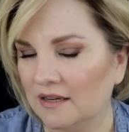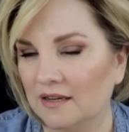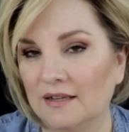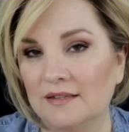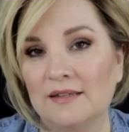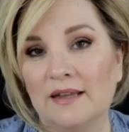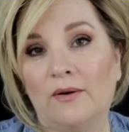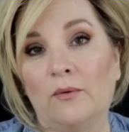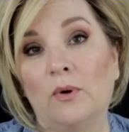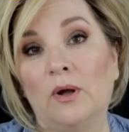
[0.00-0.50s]

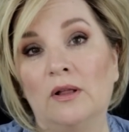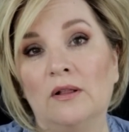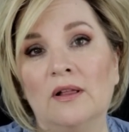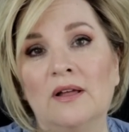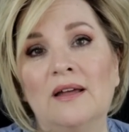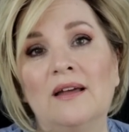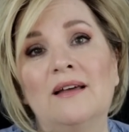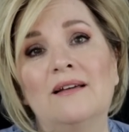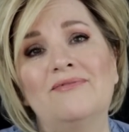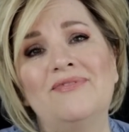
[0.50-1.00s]
It's like, well,
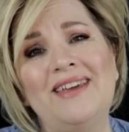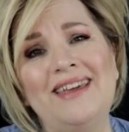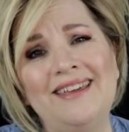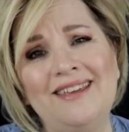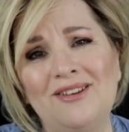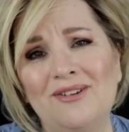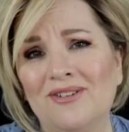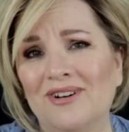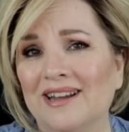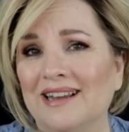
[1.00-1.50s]

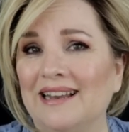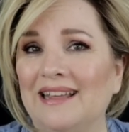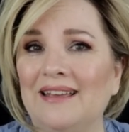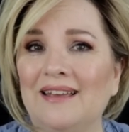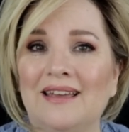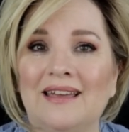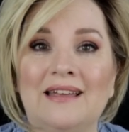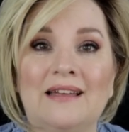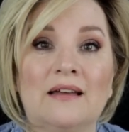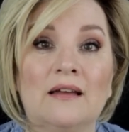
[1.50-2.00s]
thank you,
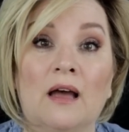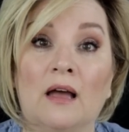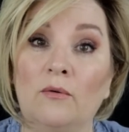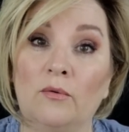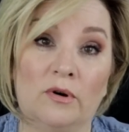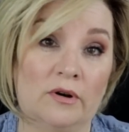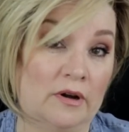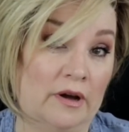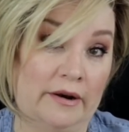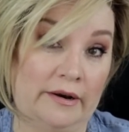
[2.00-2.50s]
honey. I
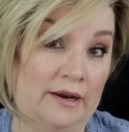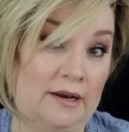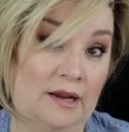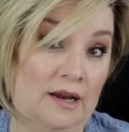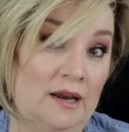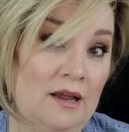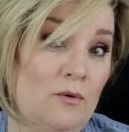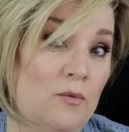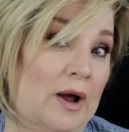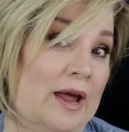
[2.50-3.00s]
would have got it
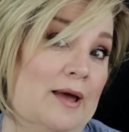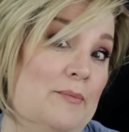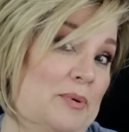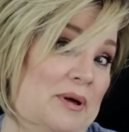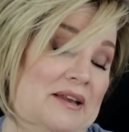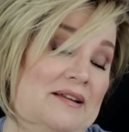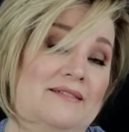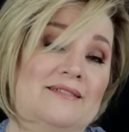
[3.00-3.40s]
anyway, but